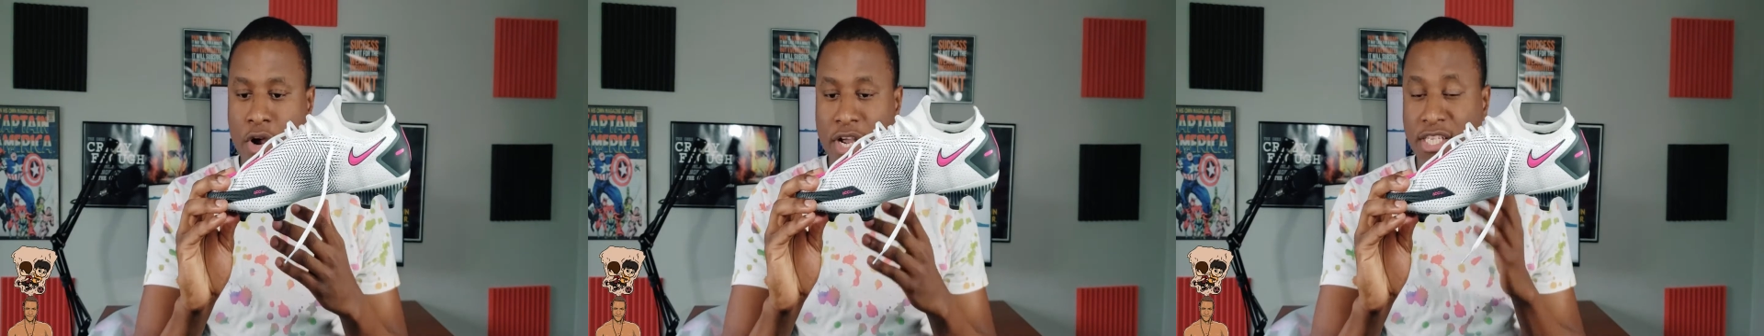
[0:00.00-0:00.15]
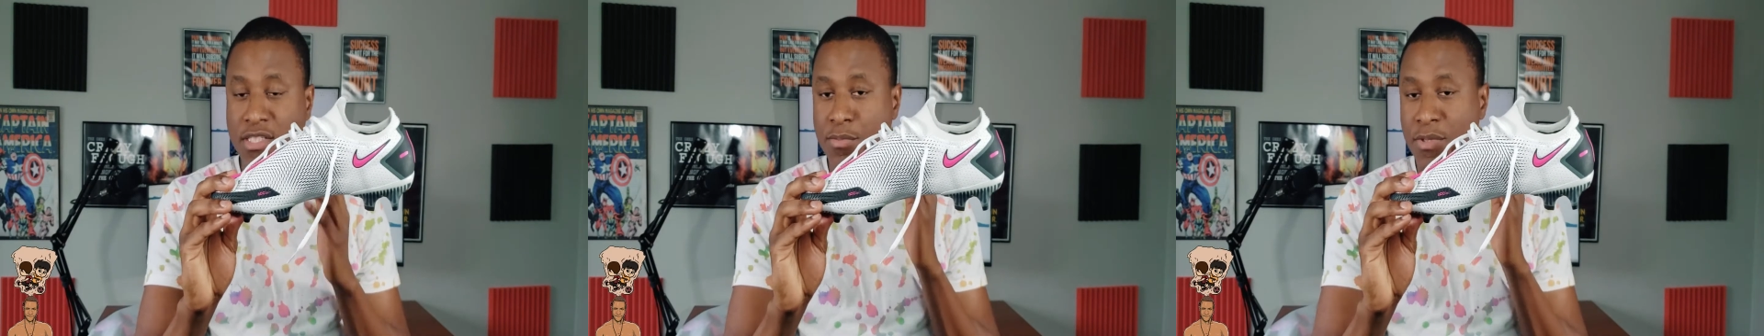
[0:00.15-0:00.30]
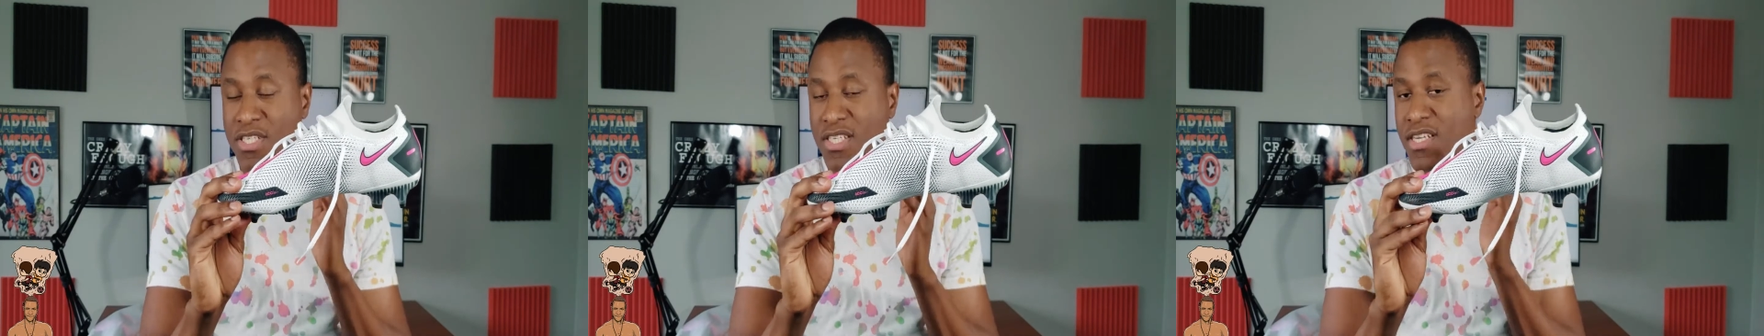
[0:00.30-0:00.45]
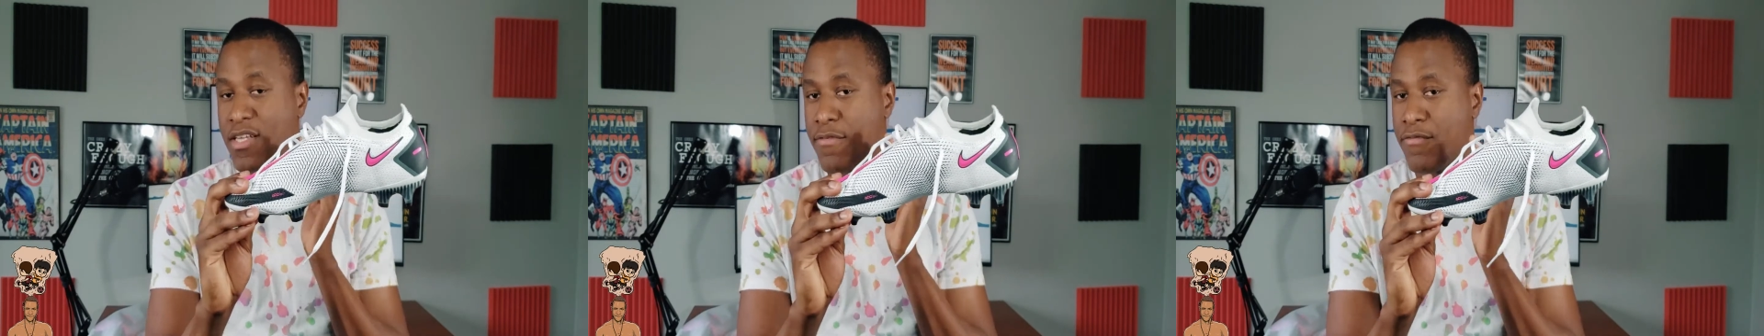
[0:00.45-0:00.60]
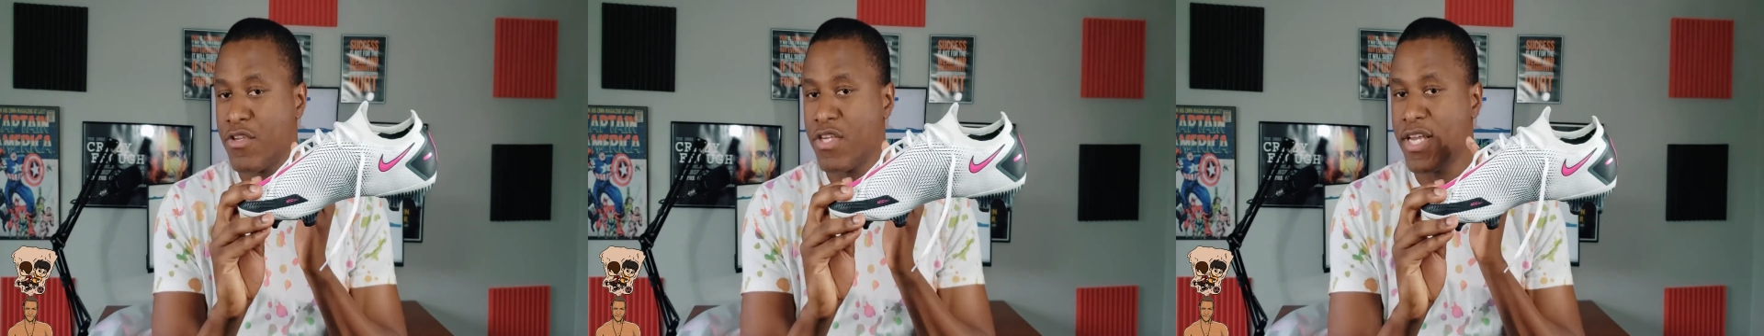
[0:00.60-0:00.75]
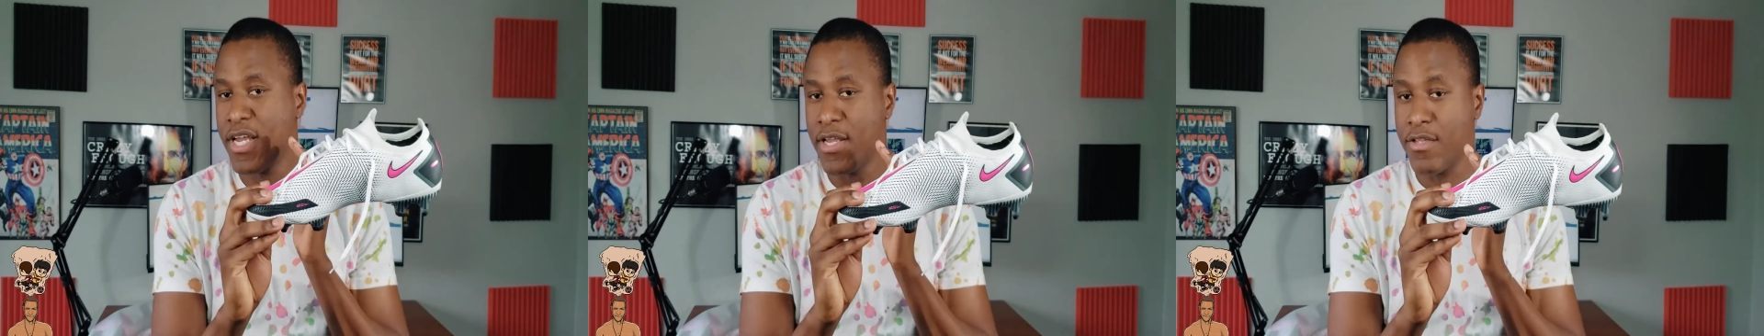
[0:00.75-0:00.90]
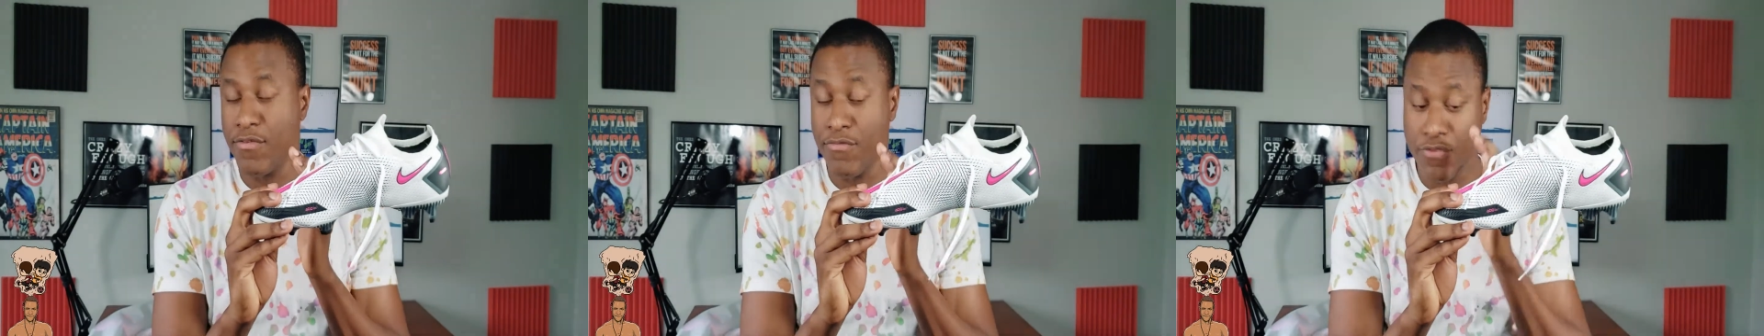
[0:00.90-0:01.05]
Especially if you
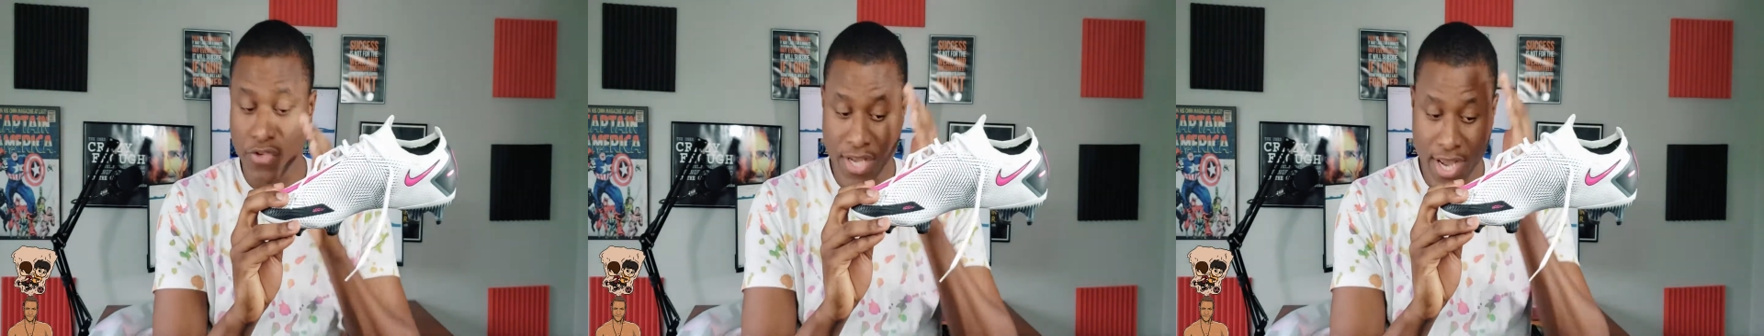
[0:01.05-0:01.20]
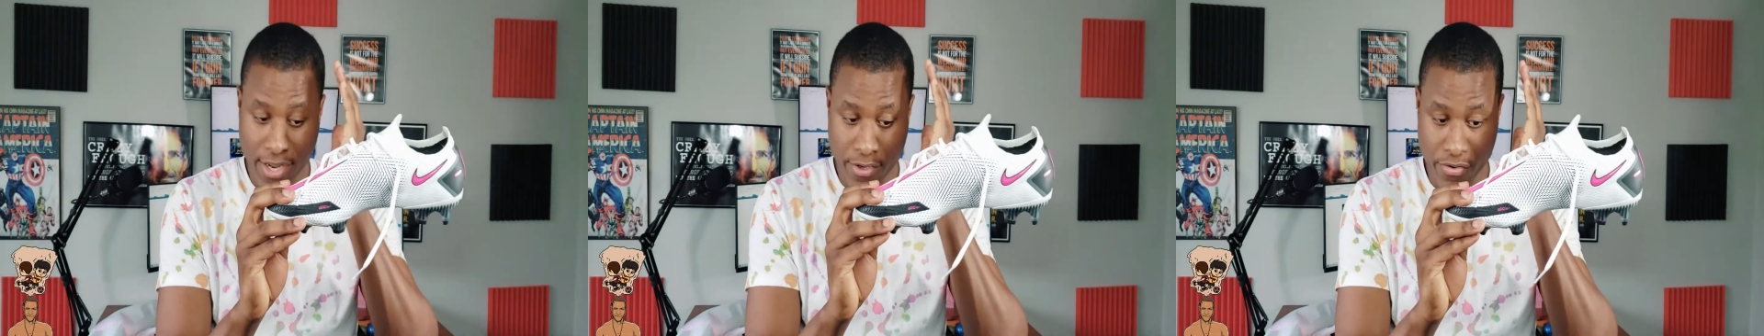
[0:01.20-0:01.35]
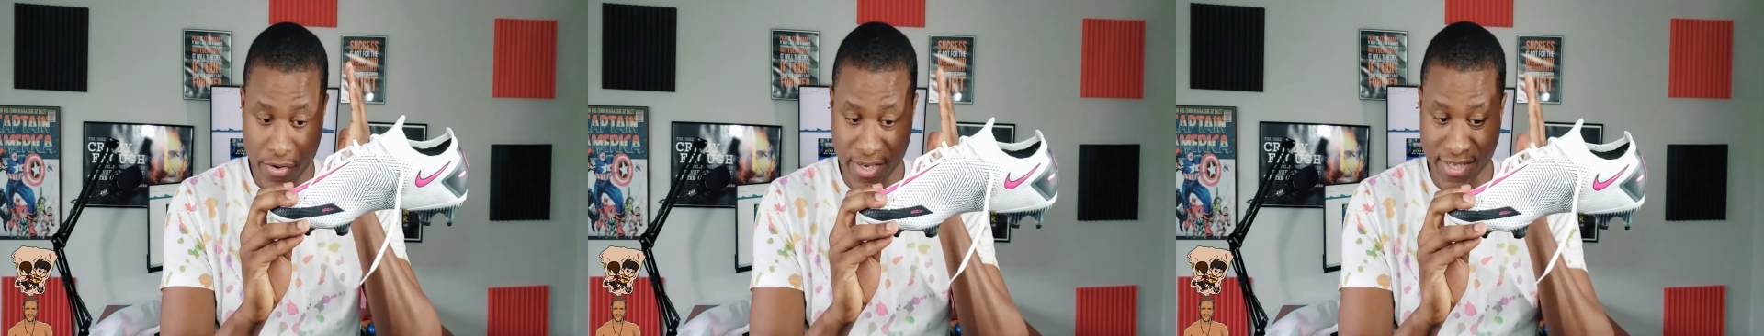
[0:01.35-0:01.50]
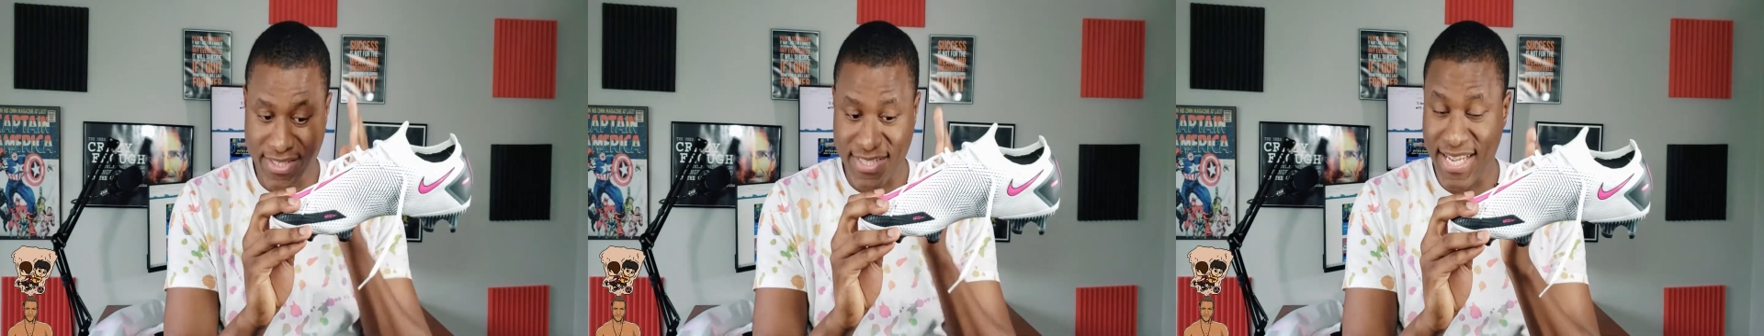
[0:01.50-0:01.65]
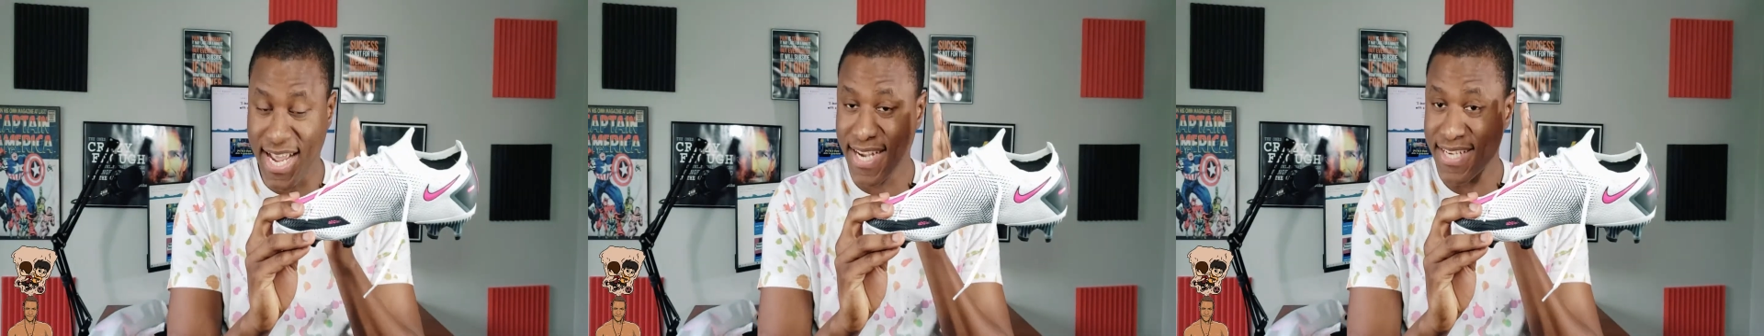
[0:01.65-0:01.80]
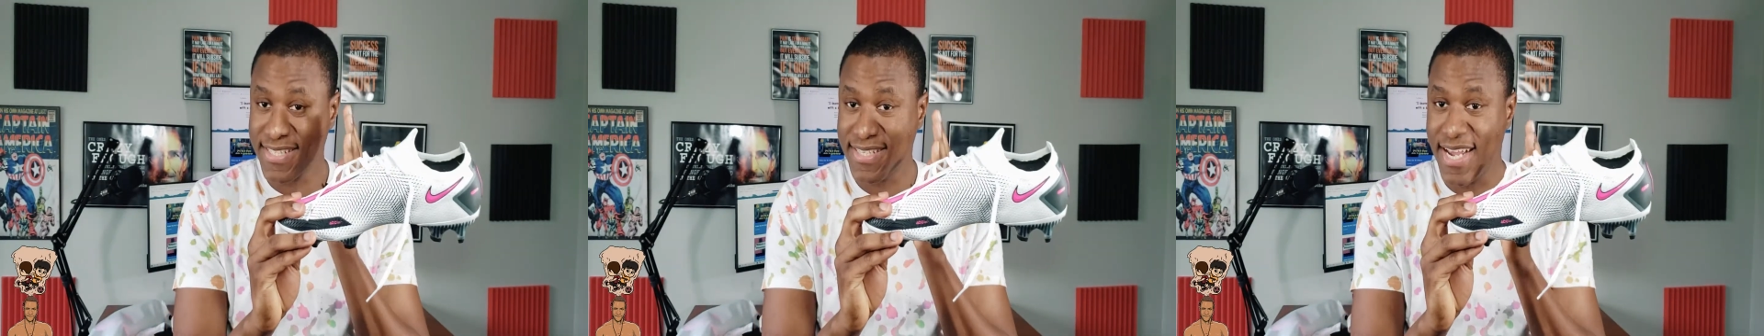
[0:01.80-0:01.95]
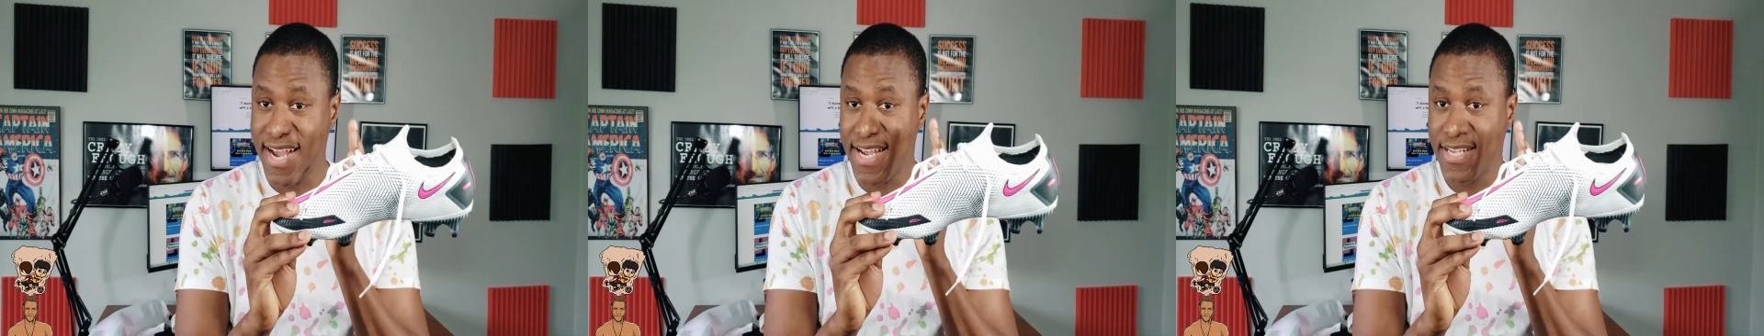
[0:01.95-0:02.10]
get your exact
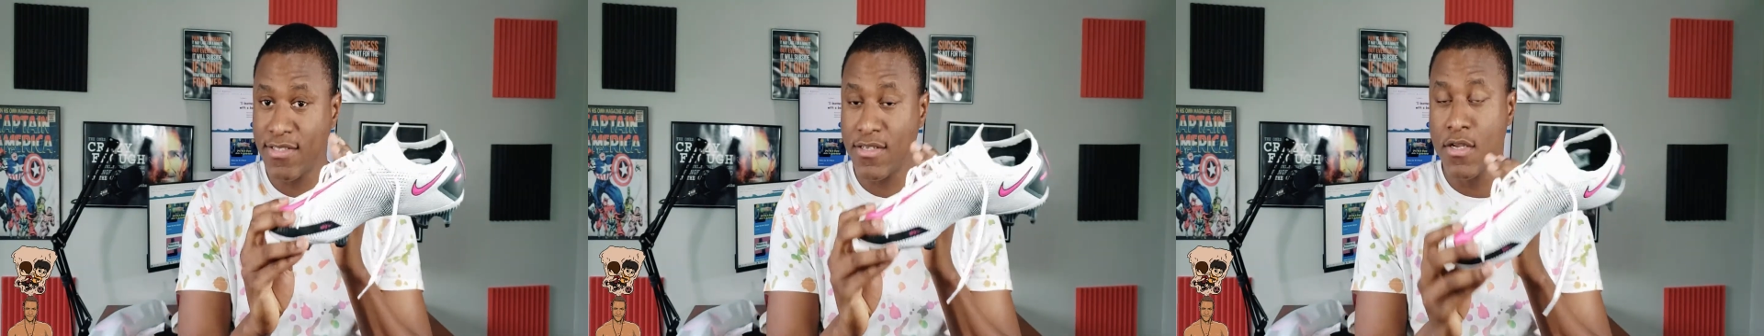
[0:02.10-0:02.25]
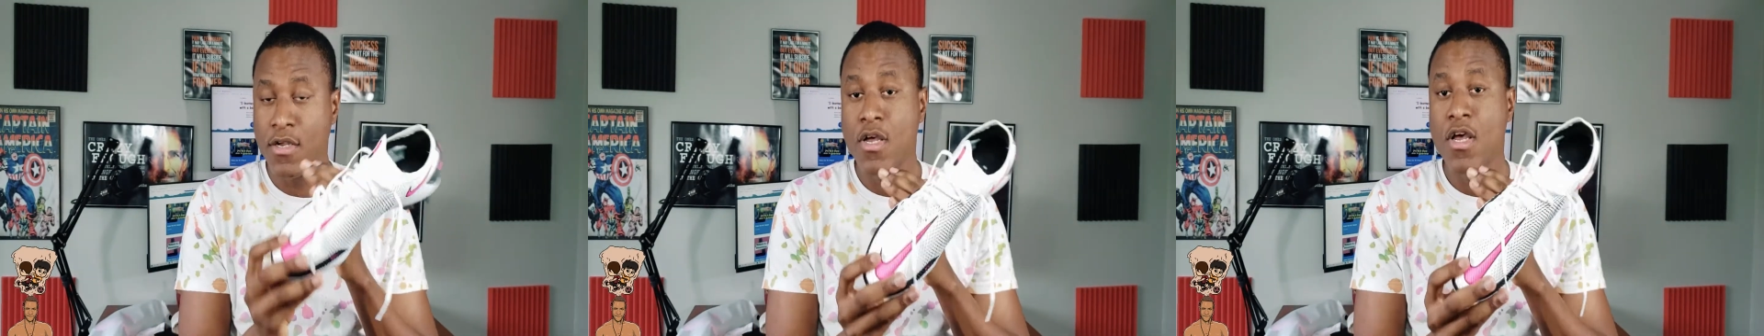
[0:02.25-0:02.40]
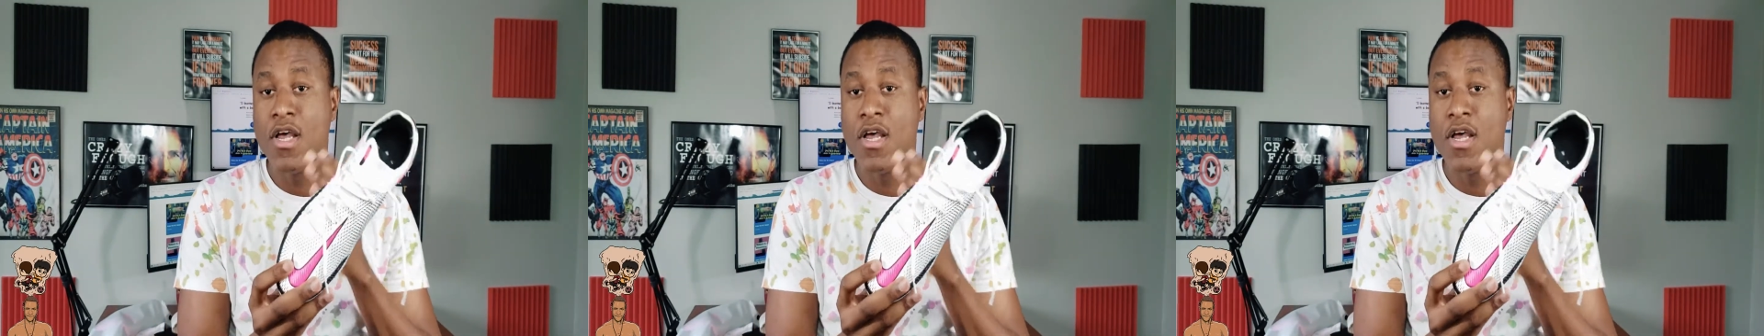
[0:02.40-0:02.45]
size.